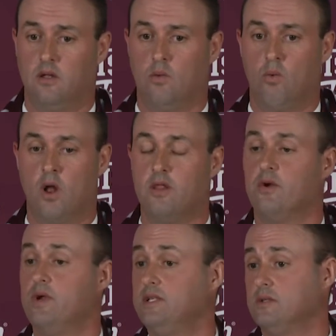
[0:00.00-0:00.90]
one of
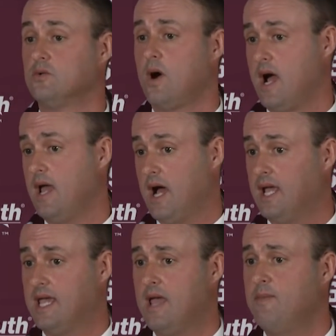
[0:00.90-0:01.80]
the reasons why
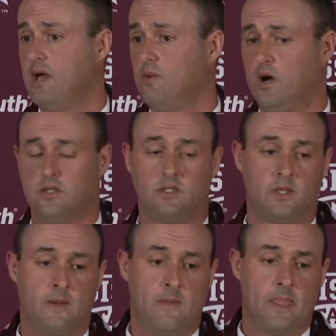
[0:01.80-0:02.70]
I came here was